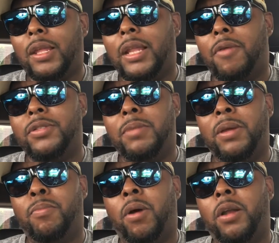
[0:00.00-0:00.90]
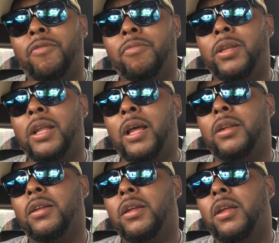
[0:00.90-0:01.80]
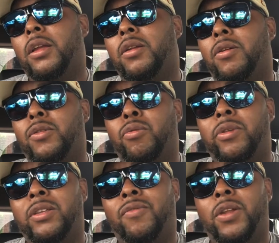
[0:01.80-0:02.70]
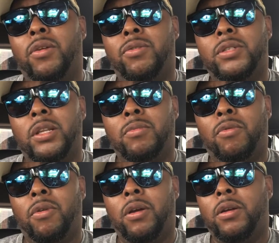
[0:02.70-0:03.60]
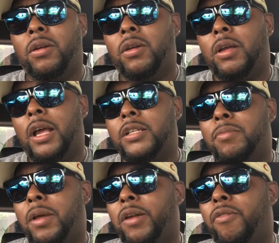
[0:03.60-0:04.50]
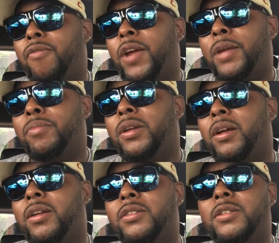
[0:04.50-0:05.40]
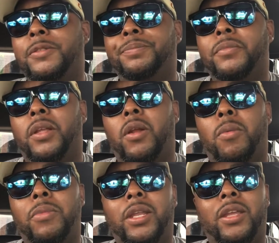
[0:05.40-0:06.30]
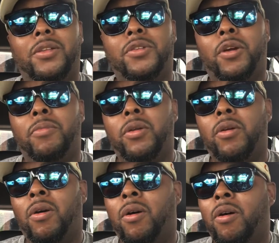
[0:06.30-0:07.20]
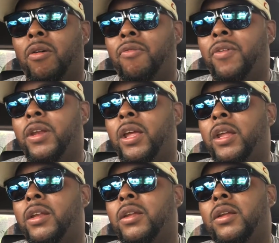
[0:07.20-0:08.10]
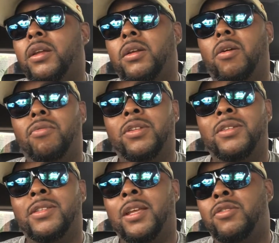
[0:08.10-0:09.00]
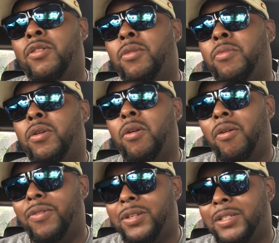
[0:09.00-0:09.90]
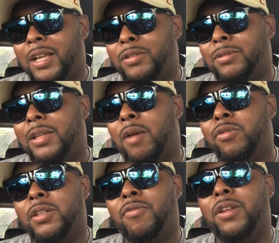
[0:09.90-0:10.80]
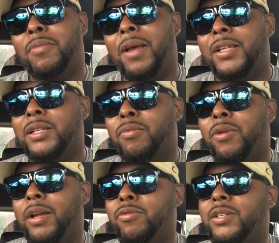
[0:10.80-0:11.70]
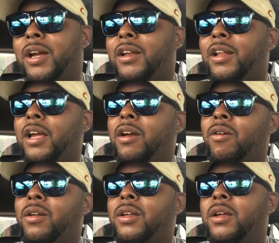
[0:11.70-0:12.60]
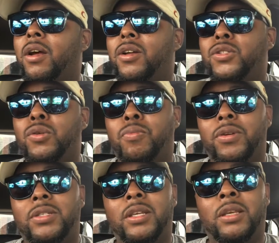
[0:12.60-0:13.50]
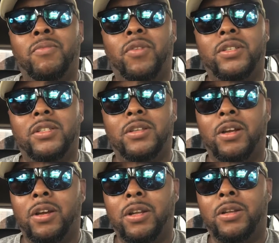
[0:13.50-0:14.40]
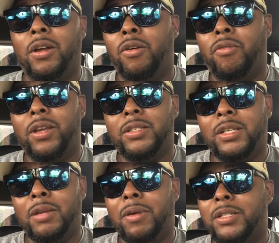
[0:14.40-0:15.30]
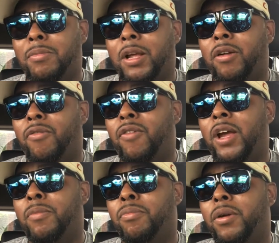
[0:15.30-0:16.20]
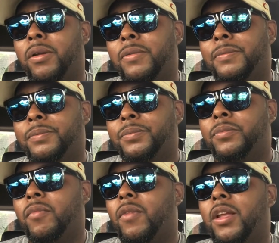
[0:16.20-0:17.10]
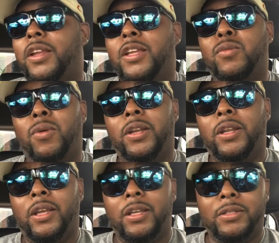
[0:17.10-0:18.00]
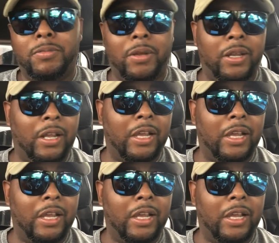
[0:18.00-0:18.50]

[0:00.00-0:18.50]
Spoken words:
That was a big part of me not, you know, doing these videos anymore, as a matter of fact, because, you know, media turned me off, and then Golden State turned me off, because that wasn't really basketball. That was kind of like a super team versus a great team, as a matter of fact. But it is what it is, man.